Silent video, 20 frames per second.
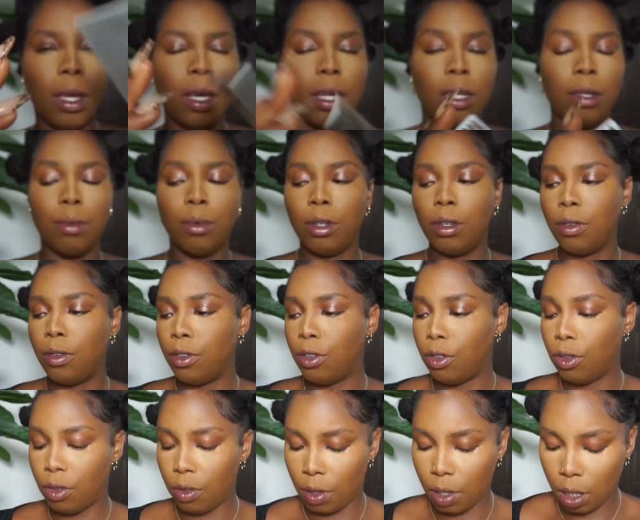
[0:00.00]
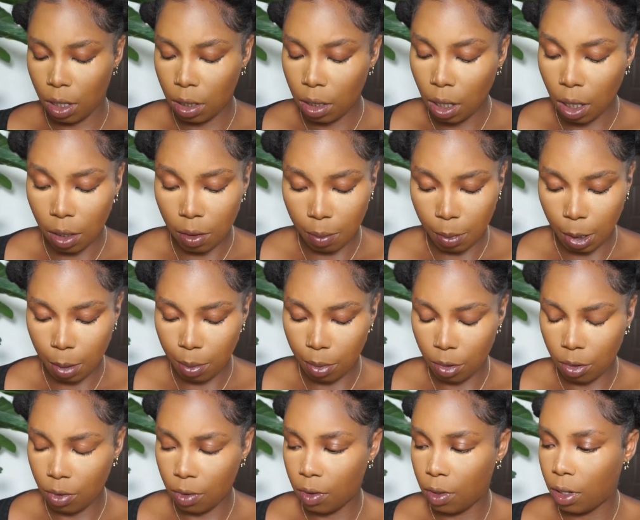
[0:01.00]
and I'm going to use that as my
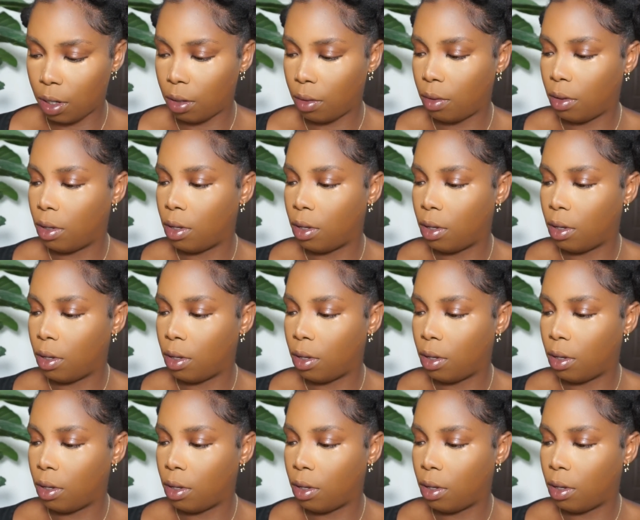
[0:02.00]
bronzer.